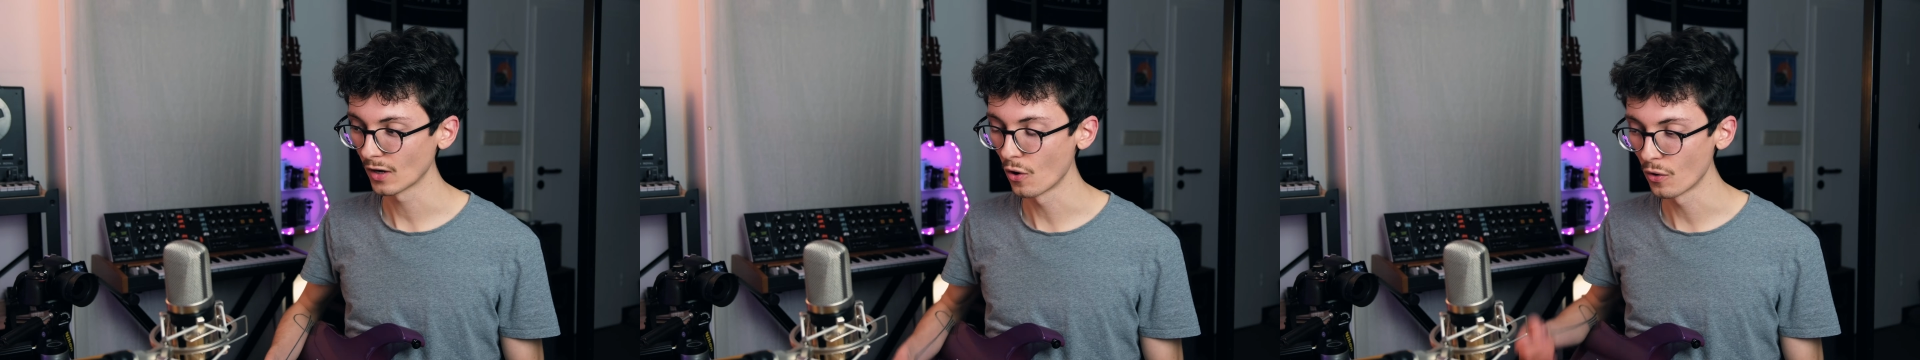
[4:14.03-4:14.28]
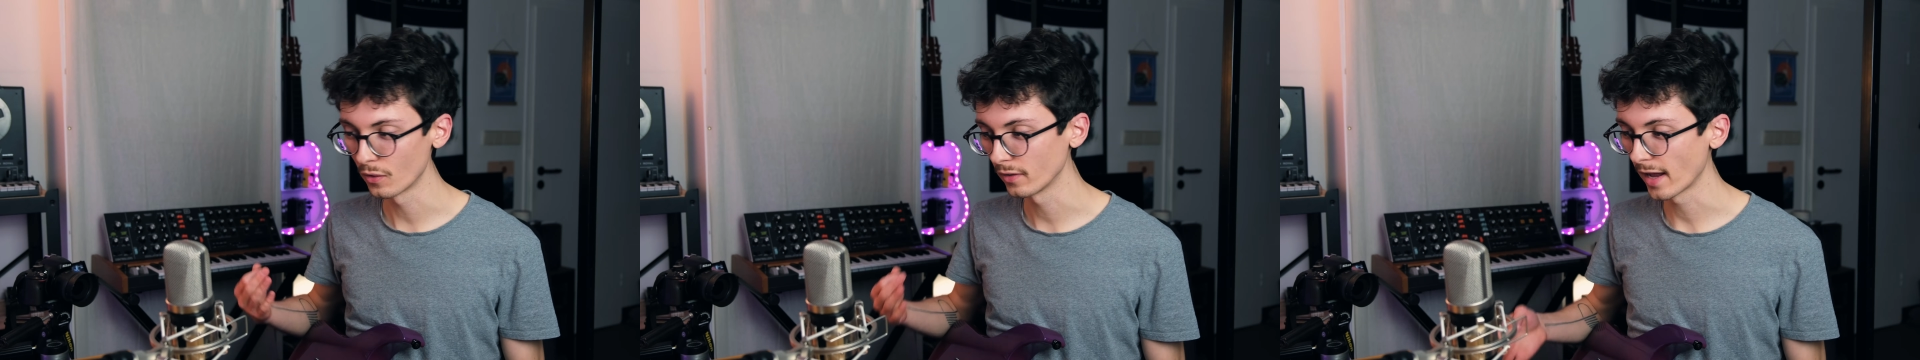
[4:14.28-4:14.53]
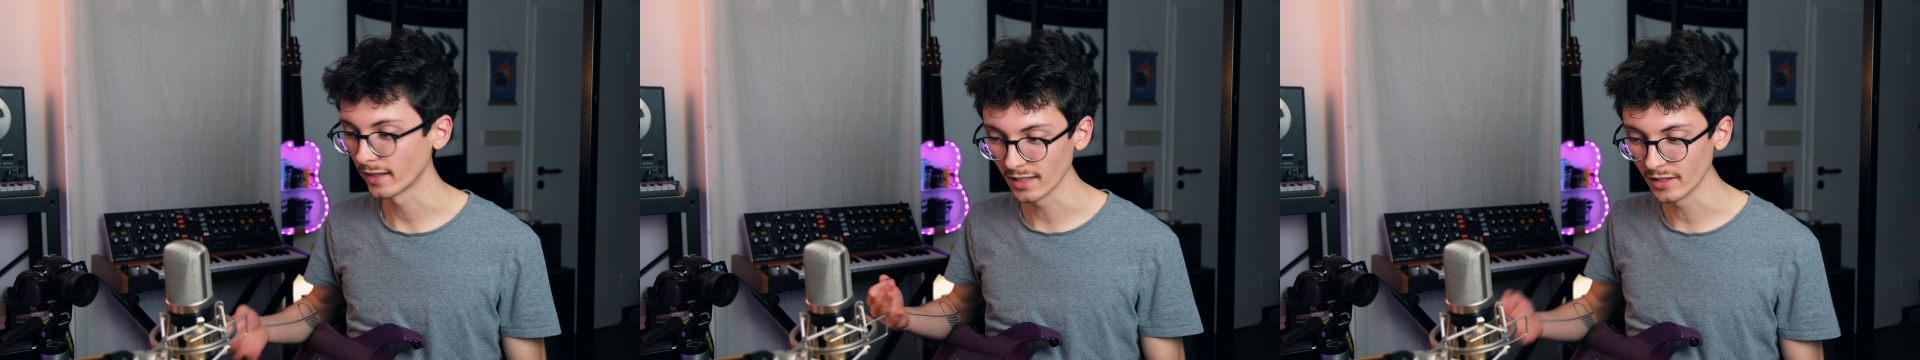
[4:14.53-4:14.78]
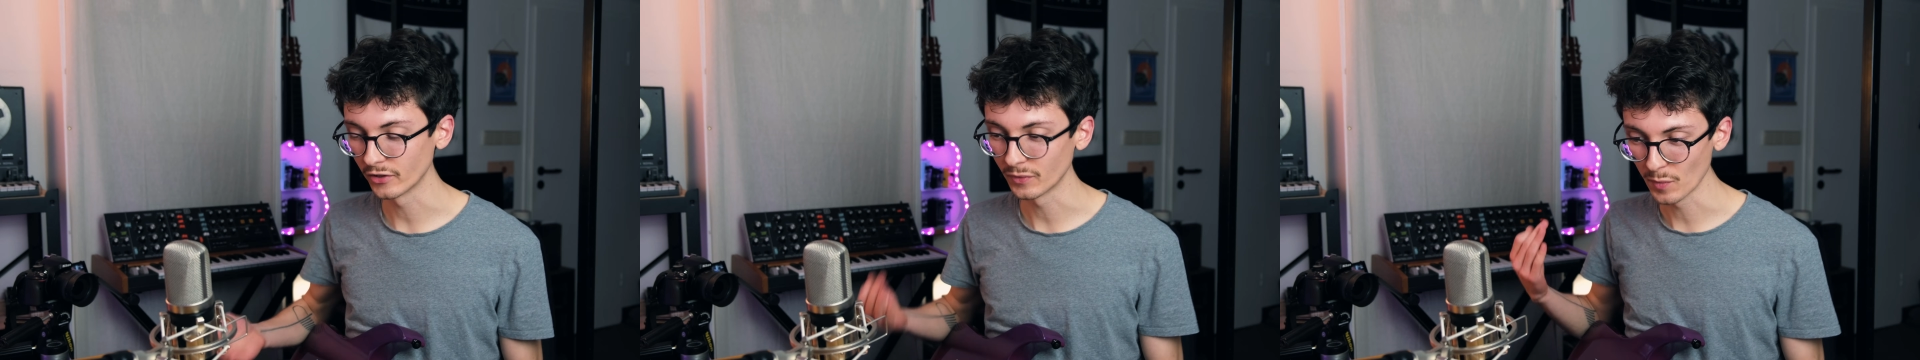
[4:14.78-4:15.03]
or at
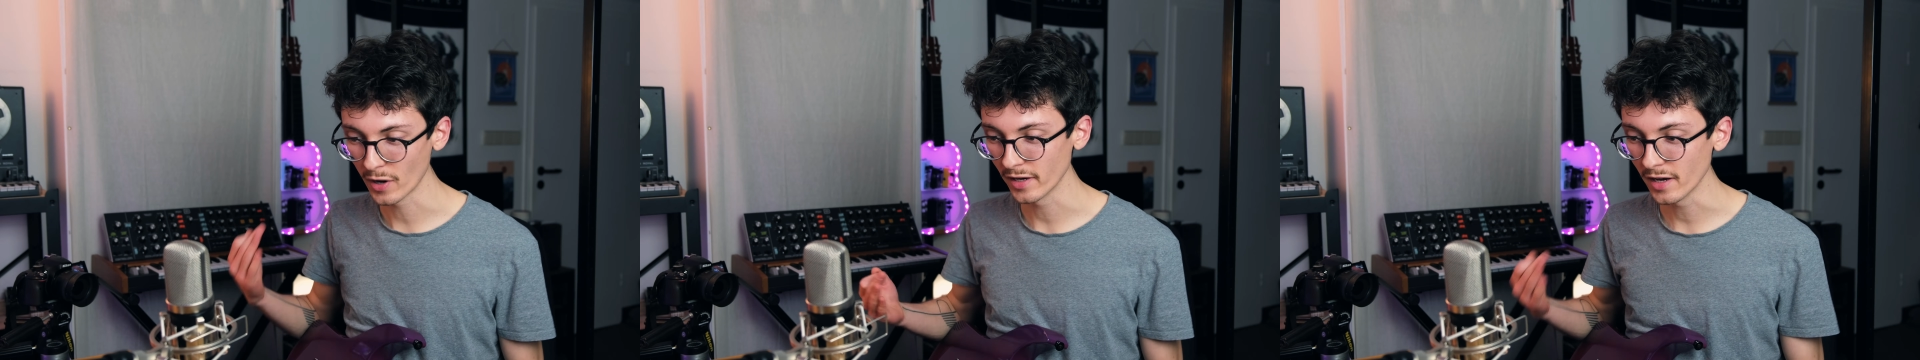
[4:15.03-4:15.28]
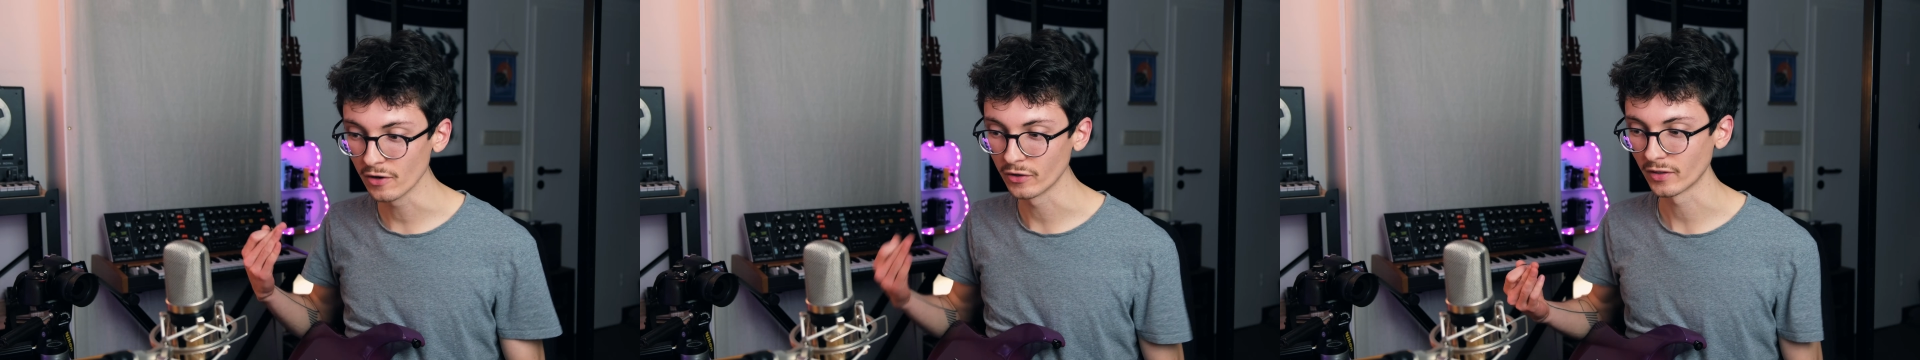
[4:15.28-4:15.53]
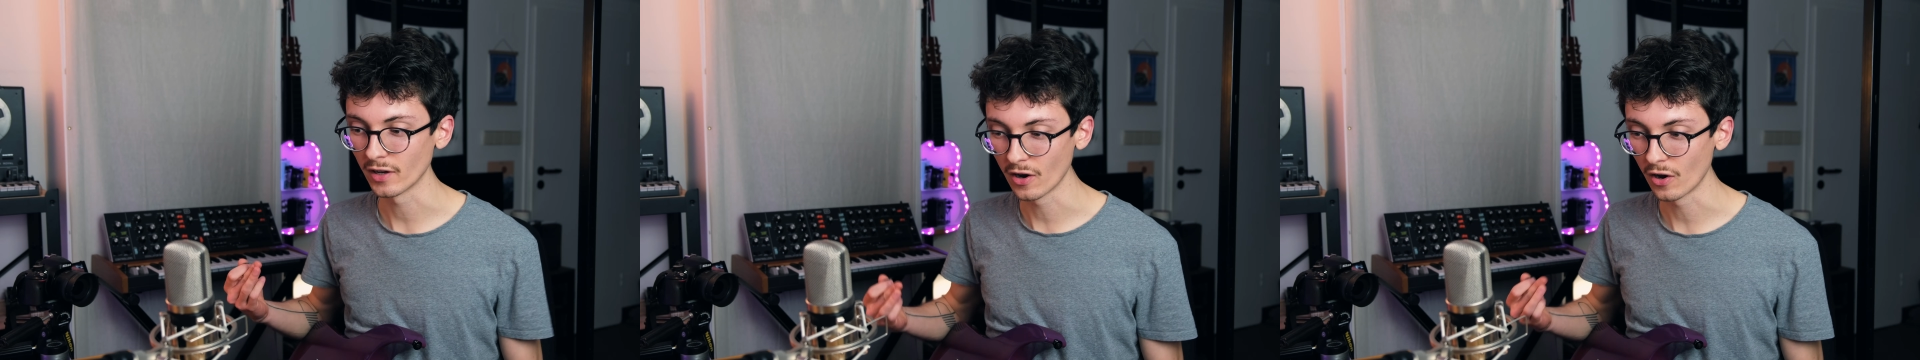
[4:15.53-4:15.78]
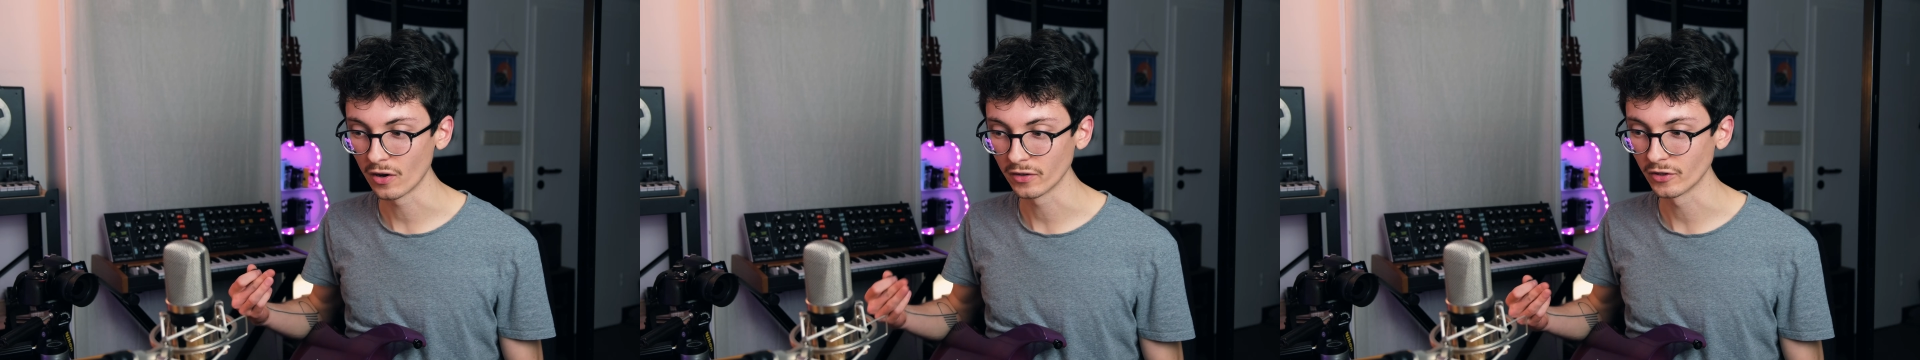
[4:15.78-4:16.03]
least my ears
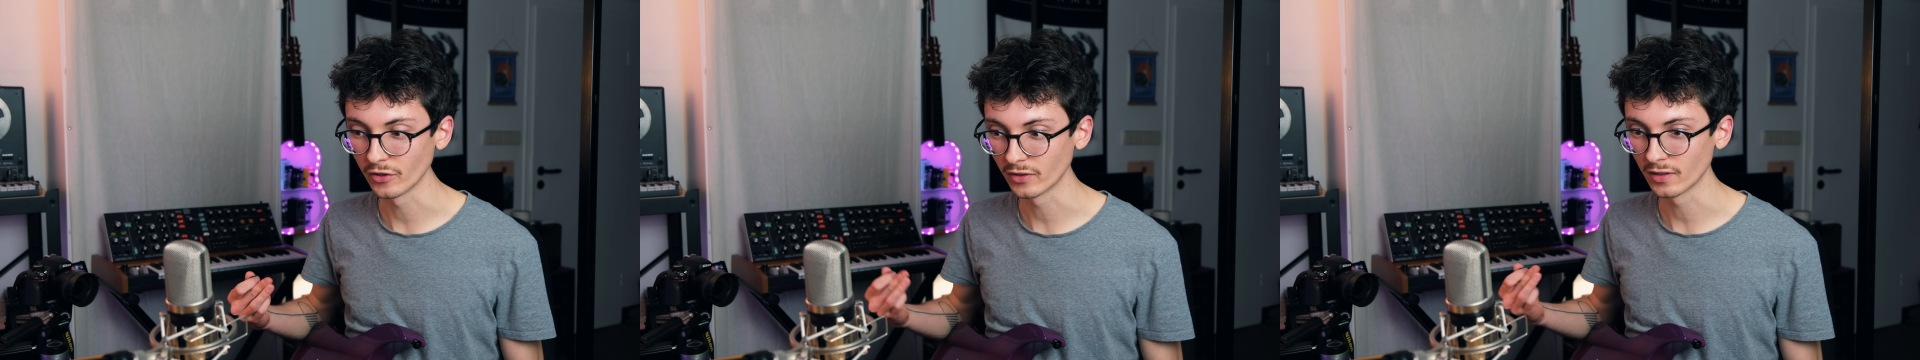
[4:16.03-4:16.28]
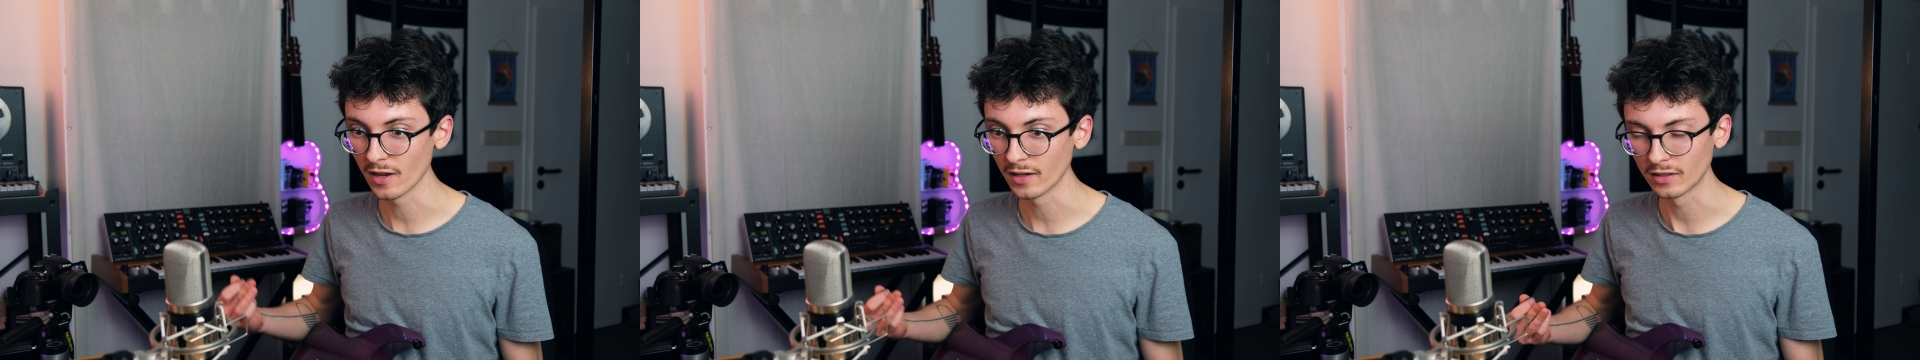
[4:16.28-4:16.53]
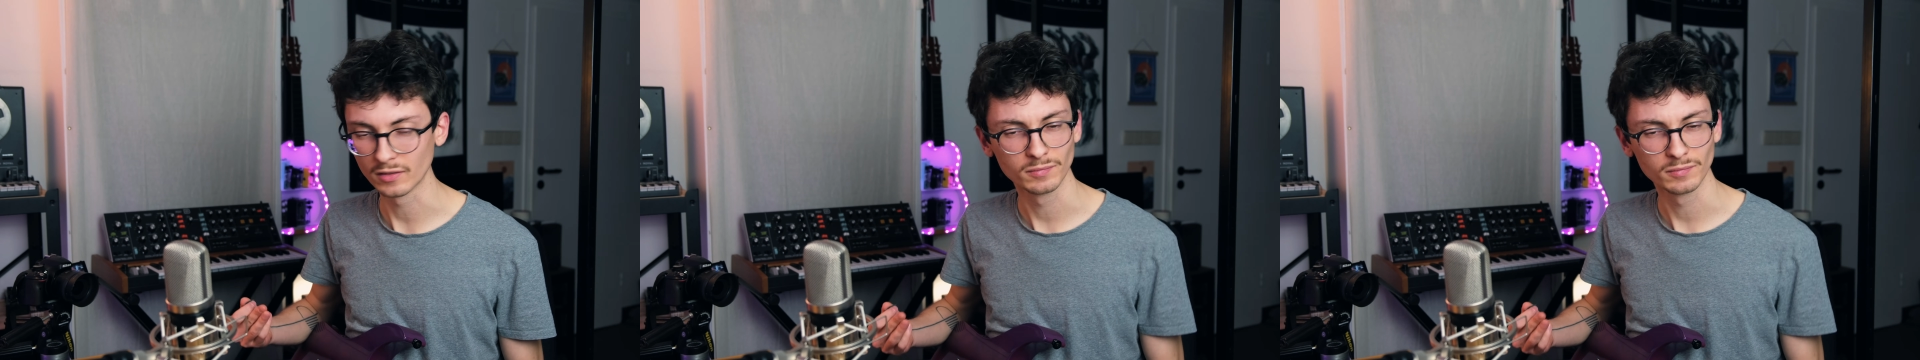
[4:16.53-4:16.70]
are just like,